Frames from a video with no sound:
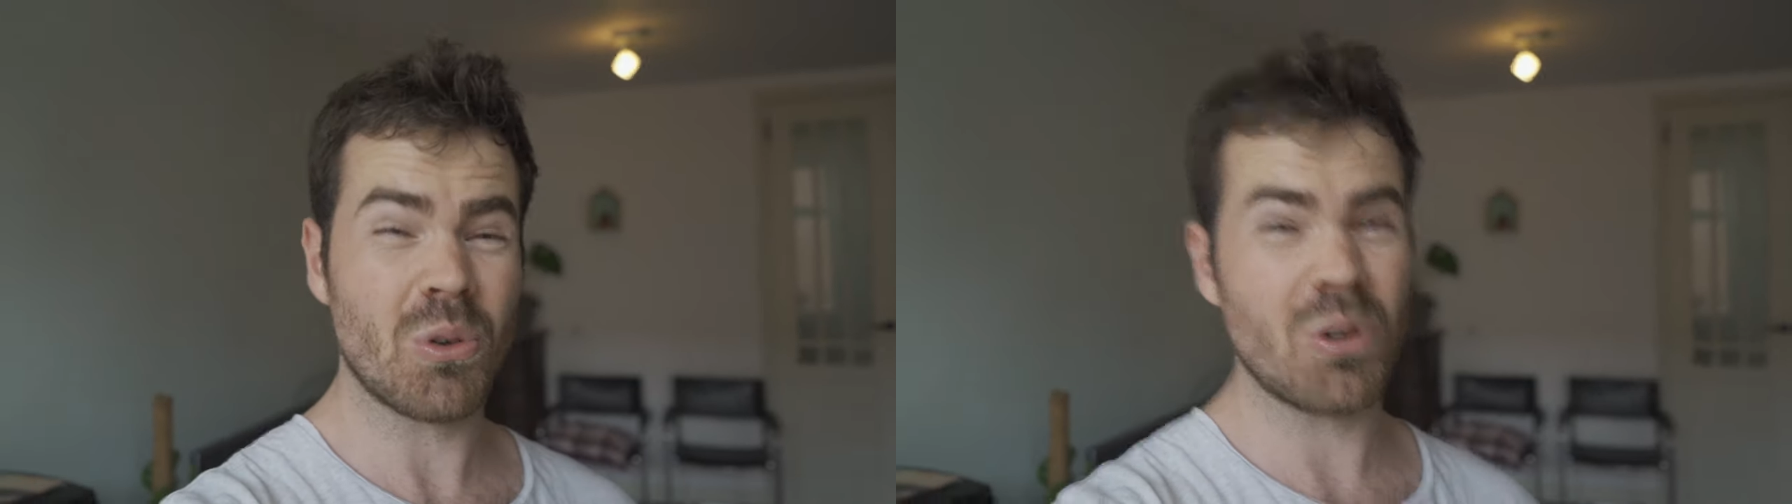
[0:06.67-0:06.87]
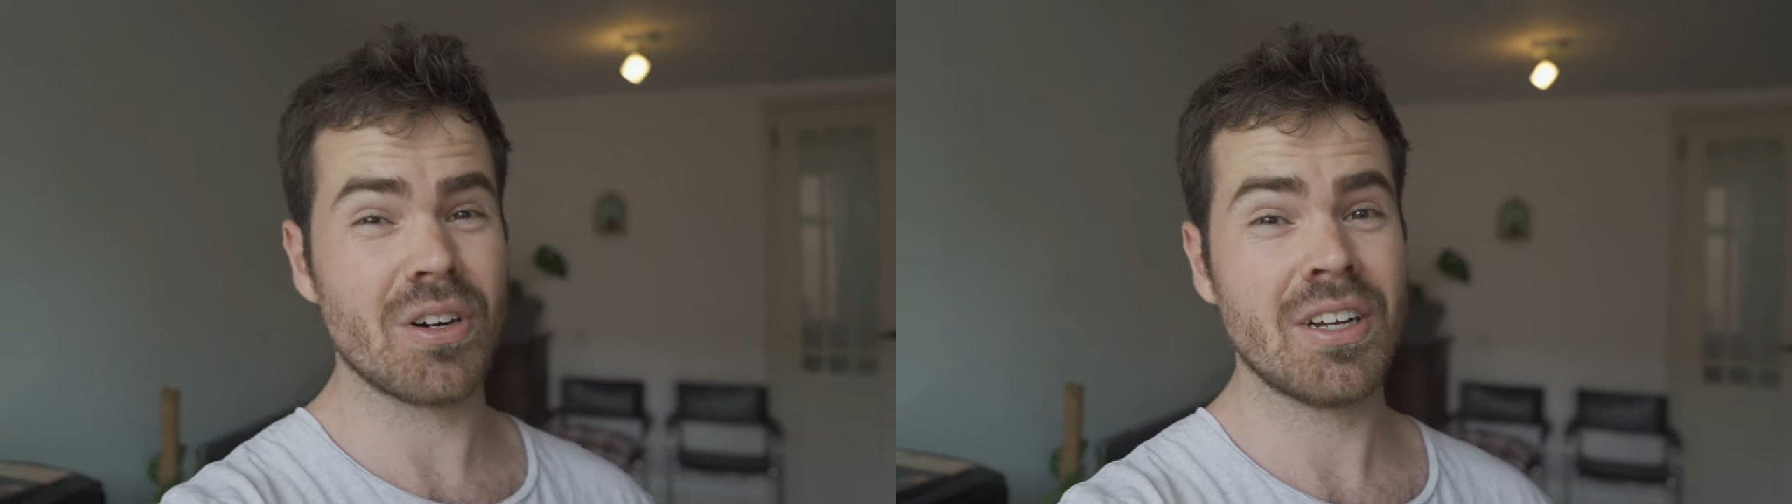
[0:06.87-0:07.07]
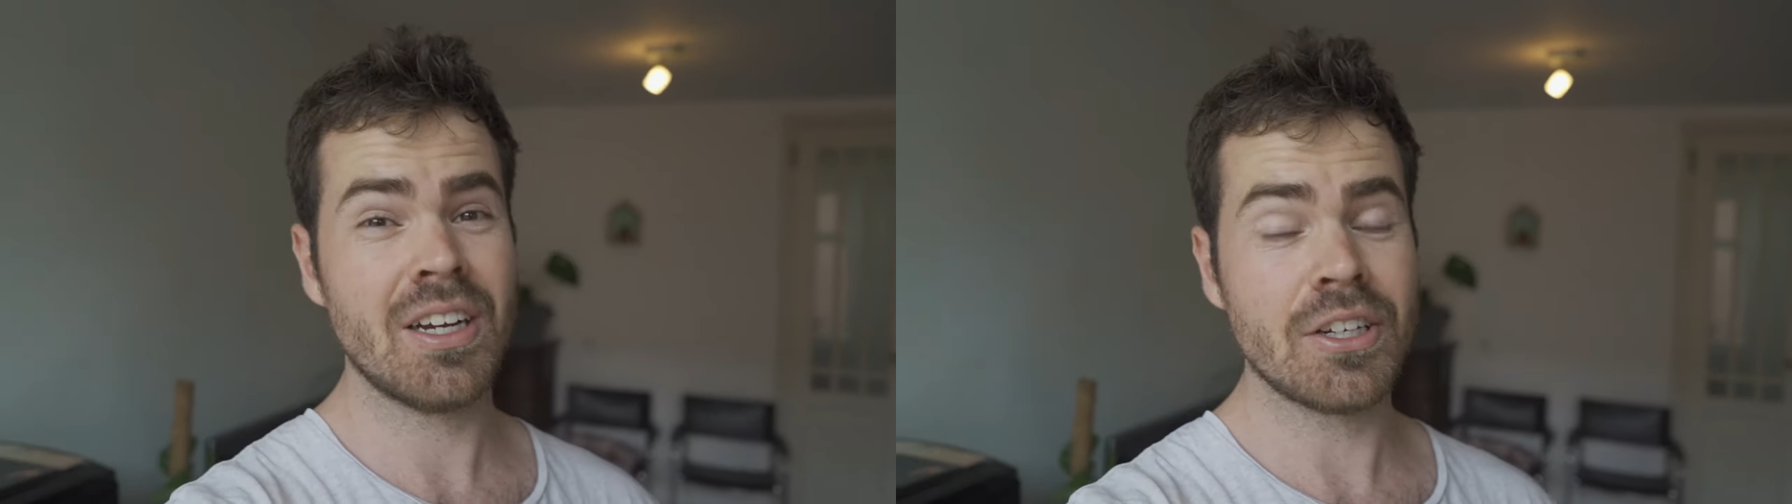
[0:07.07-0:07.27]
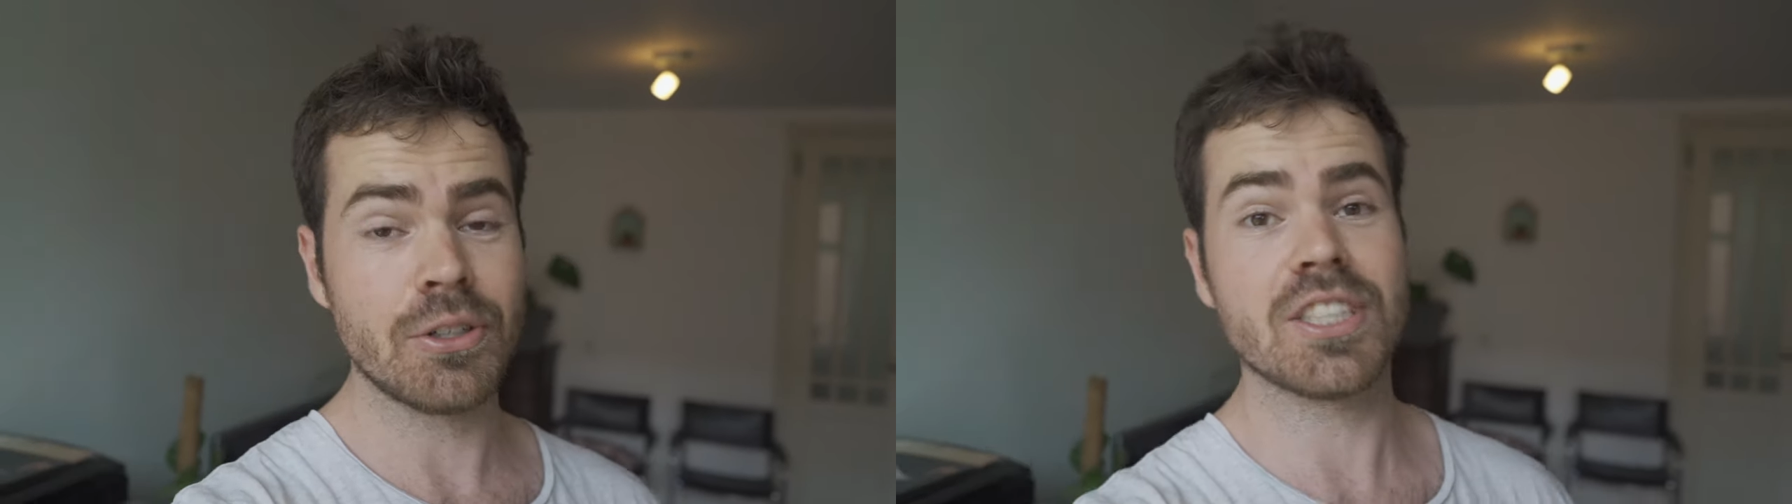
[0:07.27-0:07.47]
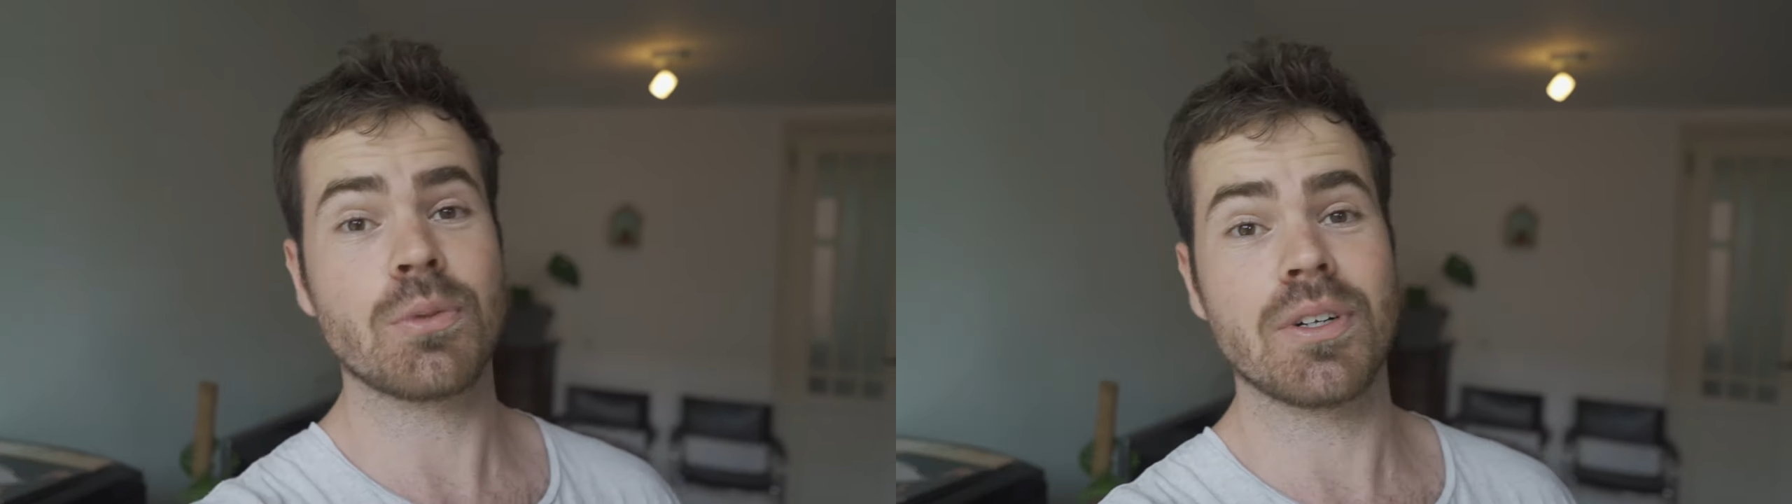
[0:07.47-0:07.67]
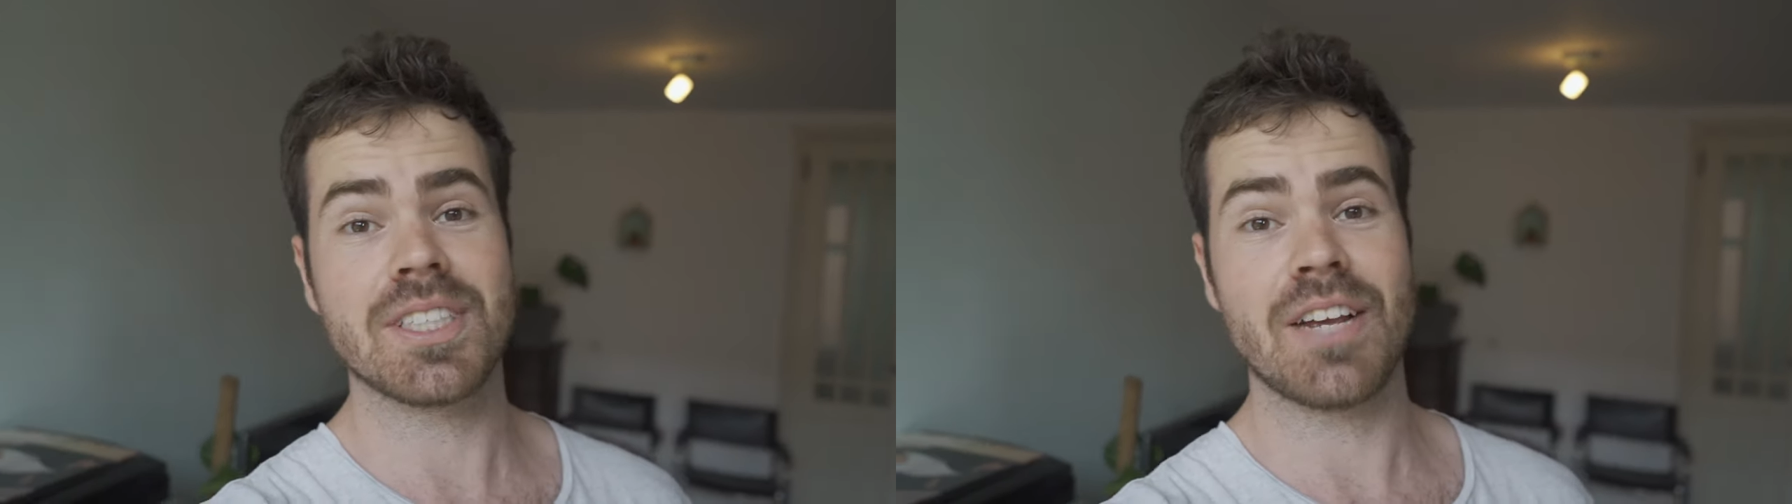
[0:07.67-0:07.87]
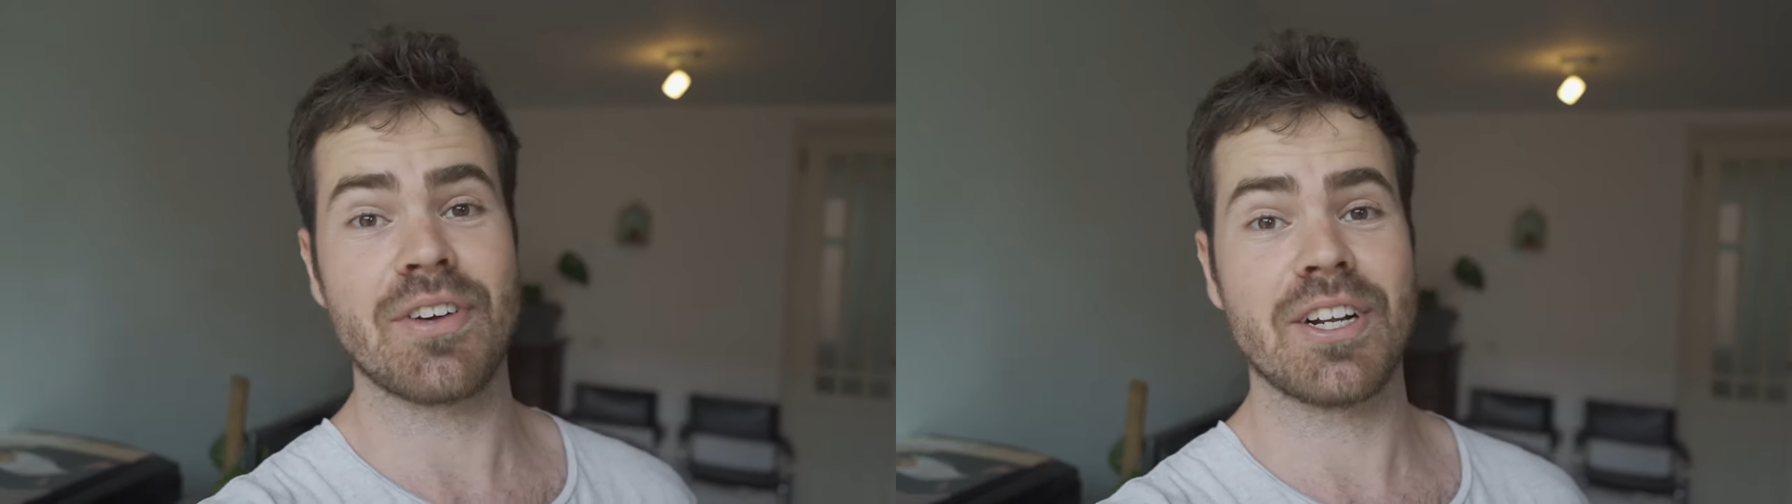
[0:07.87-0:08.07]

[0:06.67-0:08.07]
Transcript: or you just want to save